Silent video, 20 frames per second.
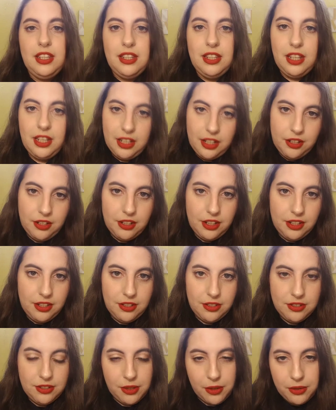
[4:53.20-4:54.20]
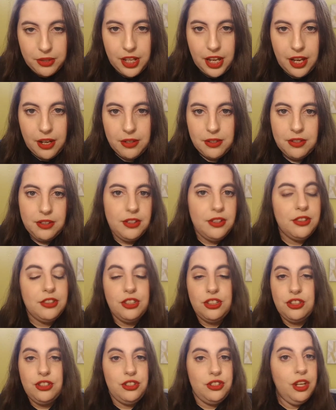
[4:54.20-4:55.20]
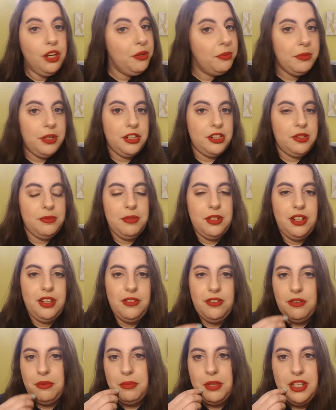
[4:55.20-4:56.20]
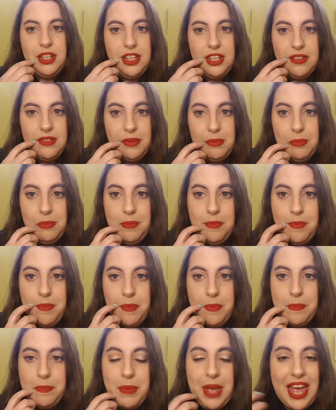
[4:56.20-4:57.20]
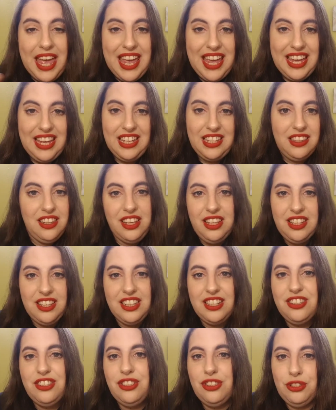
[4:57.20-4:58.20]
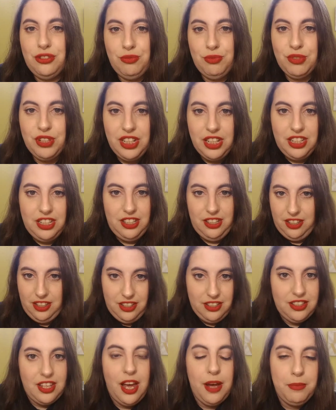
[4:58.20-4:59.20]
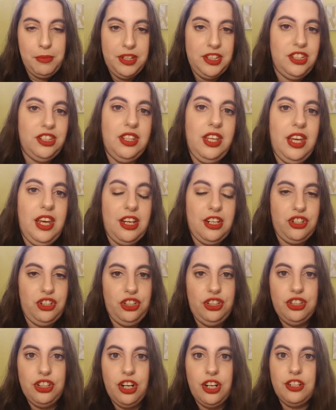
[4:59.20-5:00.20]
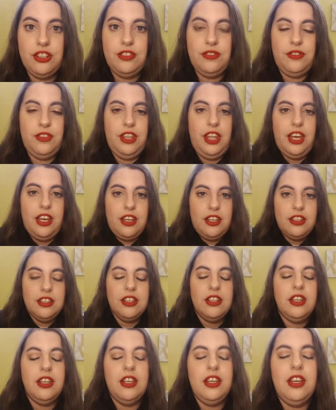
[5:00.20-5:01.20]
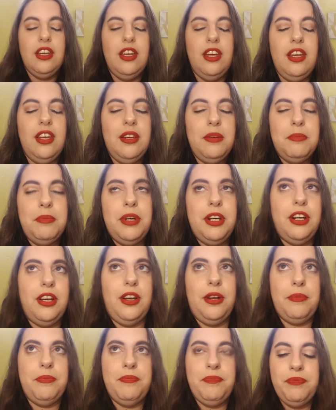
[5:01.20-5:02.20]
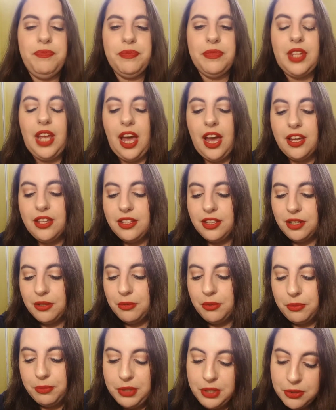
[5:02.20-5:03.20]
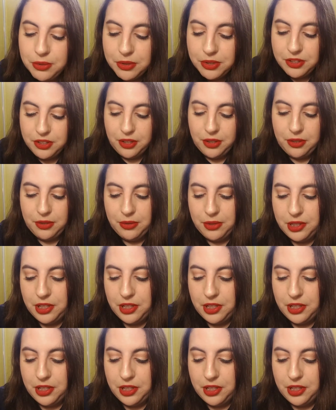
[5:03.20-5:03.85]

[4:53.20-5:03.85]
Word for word: they're either sold out or they're just too much money for me to even pay. Like it's just ridiculous how much they actually charge for that. But um I think it would be cool to go to